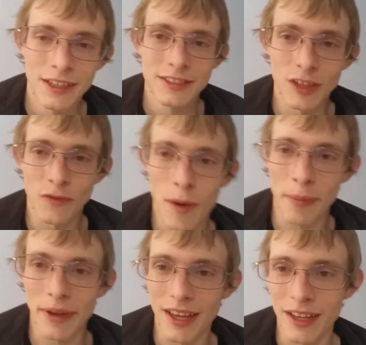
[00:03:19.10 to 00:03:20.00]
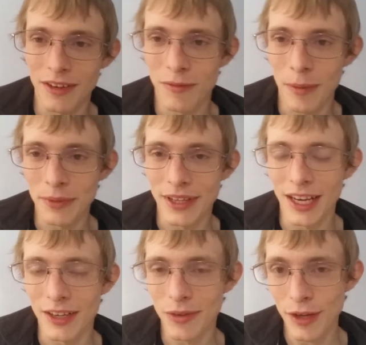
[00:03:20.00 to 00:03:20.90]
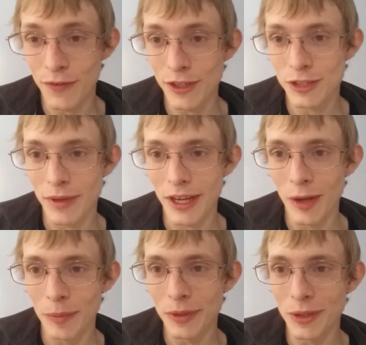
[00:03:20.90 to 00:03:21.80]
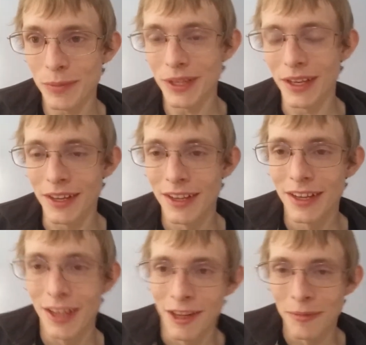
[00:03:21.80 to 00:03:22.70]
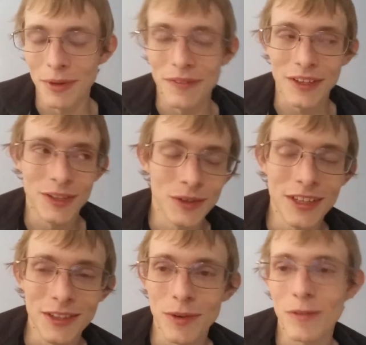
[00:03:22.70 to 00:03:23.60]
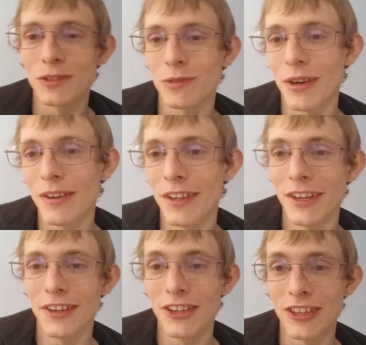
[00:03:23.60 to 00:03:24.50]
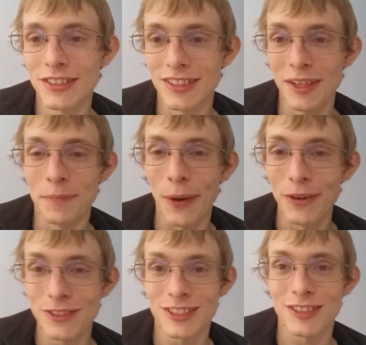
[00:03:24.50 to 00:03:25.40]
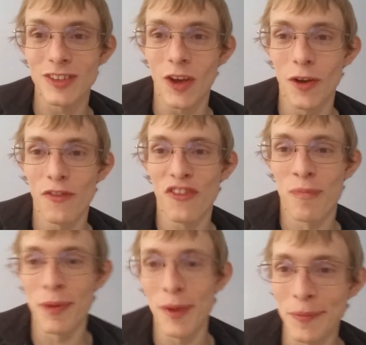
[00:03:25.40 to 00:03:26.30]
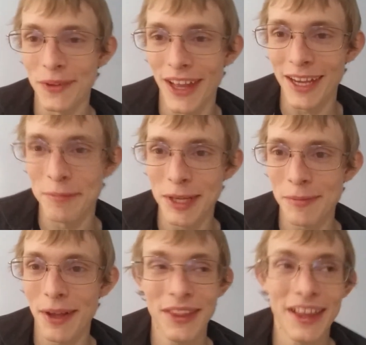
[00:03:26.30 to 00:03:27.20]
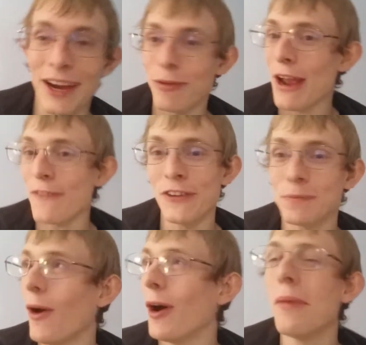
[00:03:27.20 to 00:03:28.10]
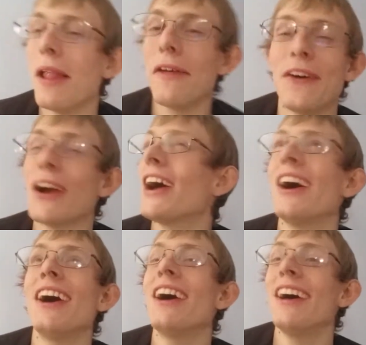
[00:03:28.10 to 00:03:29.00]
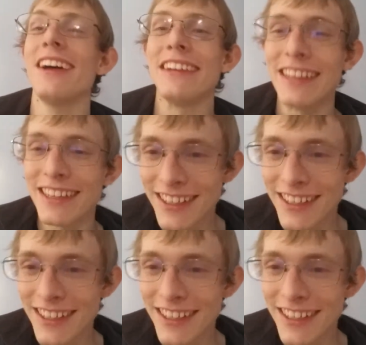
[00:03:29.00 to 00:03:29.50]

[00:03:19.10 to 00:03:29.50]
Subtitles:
Self-replicating crayfish might help a little bit. But if they do get in the rivers around here, you're going to see boats of people like me being like, crayfish boy, motherfucker!